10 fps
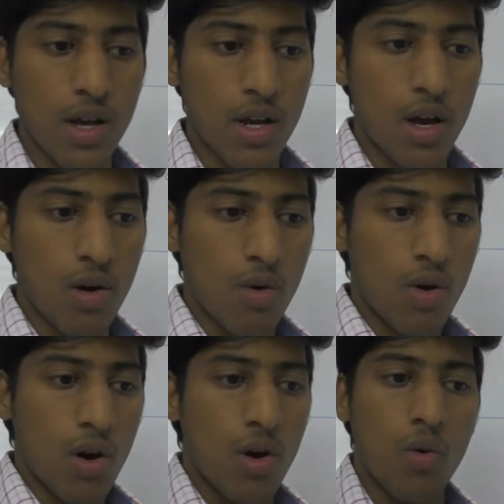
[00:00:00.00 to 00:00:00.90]

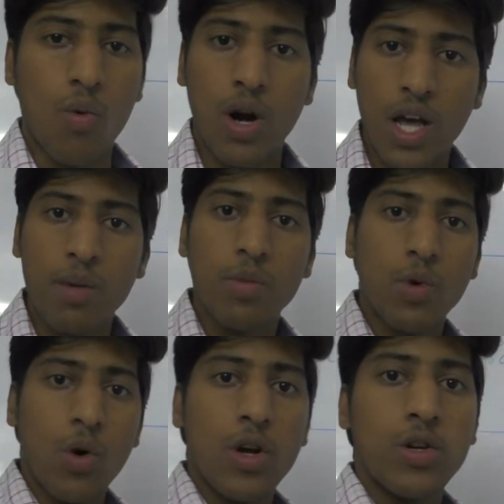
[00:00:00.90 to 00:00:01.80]
Now what I am
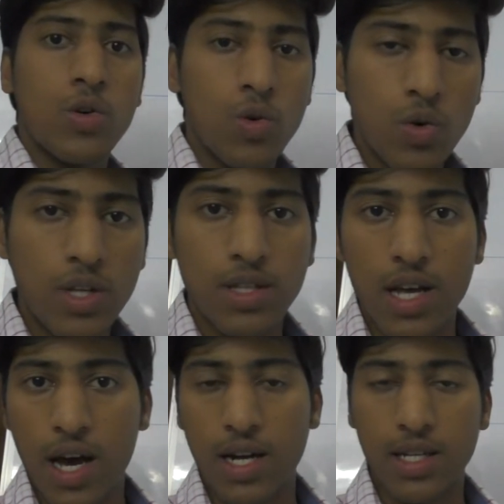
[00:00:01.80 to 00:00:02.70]
going to do is
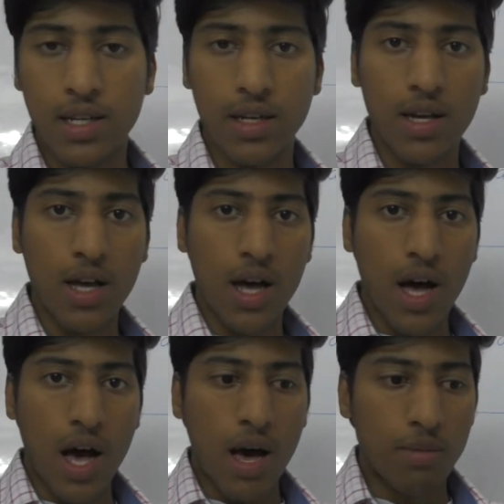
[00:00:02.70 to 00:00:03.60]
that
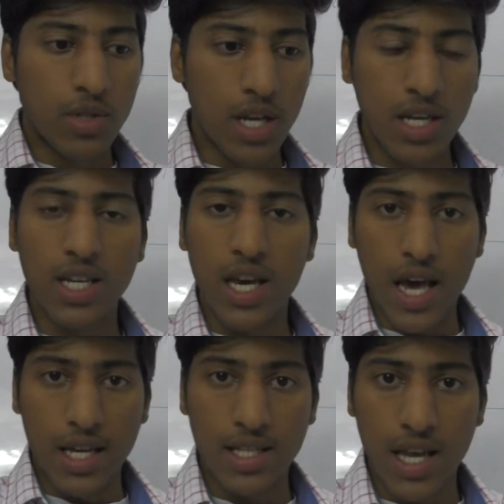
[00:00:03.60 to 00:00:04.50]
I am taking
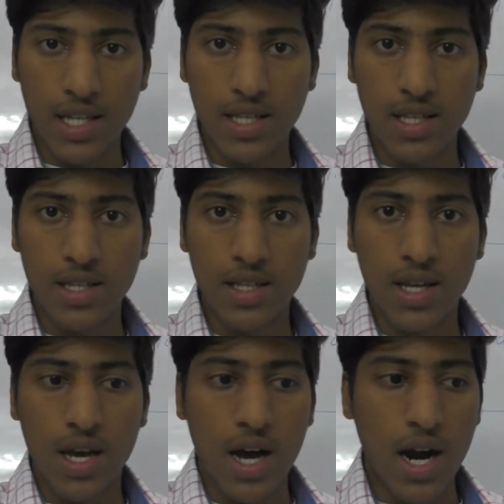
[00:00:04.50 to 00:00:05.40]
x-axis
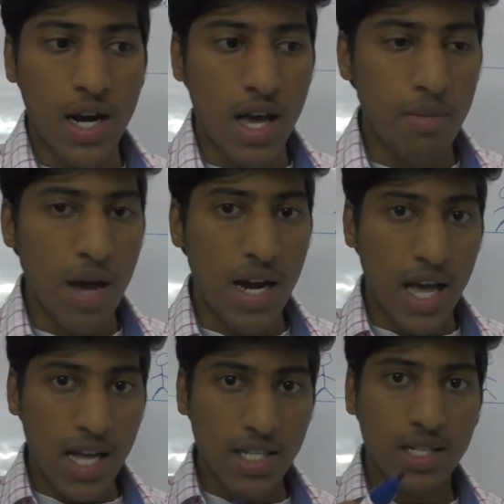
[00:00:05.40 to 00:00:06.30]
and I am
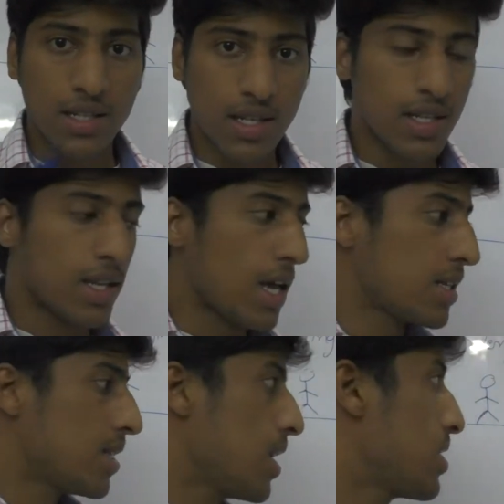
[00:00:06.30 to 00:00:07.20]
attaching this
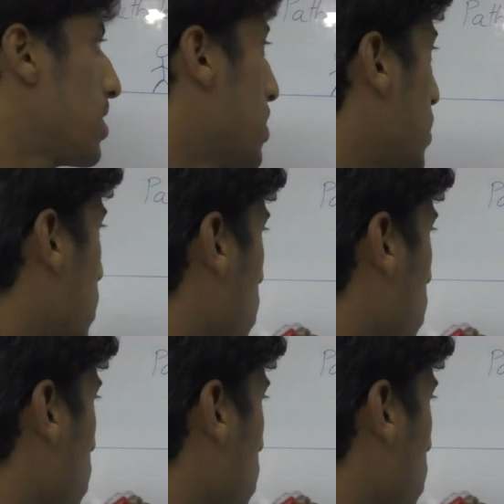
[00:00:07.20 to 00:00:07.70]
x-axis